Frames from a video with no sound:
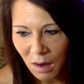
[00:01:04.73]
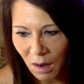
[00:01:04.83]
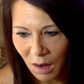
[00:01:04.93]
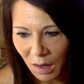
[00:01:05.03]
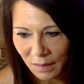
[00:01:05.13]

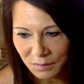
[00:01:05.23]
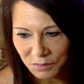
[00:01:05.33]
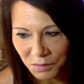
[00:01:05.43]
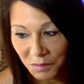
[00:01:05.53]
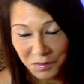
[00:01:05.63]
on
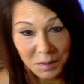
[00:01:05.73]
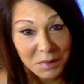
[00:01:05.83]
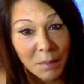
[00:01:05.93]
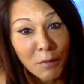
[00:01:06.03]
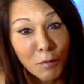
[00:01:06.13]
some
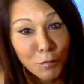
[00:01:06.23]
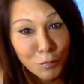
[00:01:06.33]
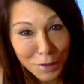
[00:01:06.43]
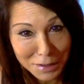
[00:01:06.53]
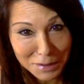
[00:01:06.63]
type of
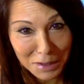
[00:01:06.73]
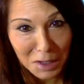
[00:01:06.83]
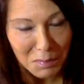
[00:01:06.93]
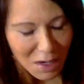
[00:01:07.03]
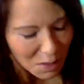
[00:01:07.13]
freedom.
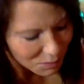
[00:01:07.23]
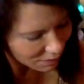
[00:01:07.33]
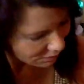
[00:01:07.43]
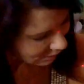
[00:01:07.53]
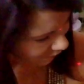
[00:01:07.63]

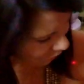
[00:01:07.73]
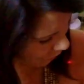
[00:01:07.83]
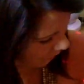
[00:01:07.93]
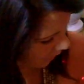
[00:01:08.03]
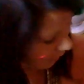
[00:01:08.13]
Because it's
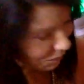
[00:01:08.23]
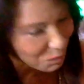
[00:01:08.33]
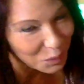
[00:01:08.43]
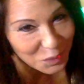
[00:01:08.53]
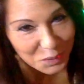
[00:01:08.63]
interesting, I did
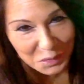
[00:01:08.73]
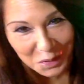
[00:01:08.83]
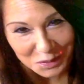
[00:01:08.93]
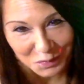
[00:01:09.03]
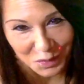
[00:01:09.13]
pull some
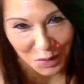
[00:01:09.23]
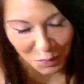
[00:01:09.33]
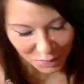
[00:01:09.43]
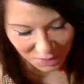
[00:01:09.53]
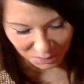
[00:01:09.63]
cards for you
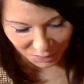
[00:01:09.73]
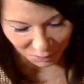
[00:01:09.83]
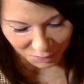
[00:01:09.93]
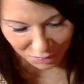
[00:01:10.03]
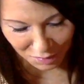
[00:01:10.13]
already, but
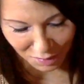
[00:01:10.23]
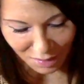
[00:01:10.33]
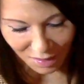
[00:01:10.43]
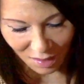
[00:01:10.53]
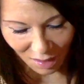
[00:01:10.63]
one of the
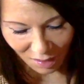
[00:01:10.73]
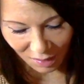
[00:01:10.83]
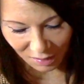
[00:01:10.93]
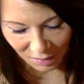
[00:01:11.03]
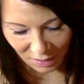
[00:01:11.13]

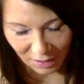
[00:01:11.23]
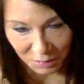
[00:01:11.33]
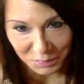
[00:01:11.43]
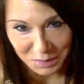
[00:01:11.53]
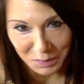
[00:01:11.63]

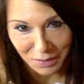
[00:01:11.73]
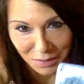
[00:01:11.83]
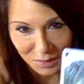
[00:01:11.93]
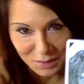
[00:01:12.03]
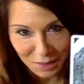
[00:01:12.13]
animal spirit
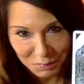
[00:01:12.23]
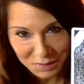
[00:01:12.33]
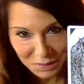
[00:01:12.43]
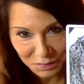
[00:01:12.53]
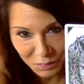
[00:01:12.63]
cards I
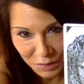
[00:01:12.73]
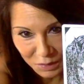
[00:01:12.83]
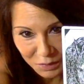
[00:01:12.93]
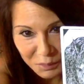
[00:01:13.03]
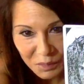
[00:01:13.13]
received for
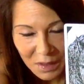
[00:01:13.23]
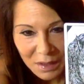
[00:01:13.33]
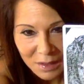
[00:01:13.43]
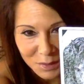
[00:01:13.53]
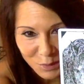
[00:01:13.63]
you
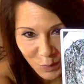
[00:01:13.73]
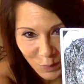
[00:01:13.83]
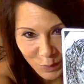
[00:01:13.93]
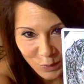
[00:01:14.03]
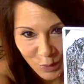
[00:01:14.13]
is the
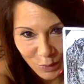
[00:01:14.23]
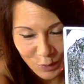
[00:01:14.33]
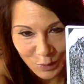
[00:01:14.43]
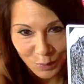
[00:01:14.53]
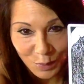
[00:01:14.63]
horse card.
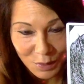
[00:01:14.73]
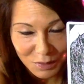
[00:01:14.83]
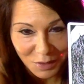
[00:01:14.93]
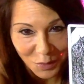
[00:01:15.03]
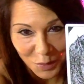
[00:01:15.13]
So
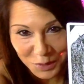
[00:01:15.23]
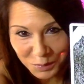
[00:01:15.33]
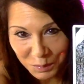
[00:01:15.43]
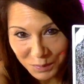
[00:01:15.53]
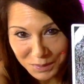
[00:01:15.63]
the horse
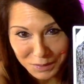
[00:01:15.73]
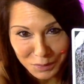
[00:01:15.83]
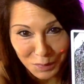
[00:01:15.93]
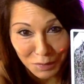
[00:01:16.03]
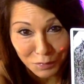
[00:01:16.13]
represents
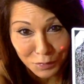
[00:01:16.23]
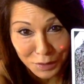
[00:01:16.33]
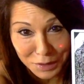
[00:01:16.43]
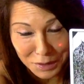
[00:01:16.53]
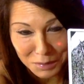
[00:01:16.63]
what?
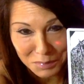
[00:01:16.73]
Freedom.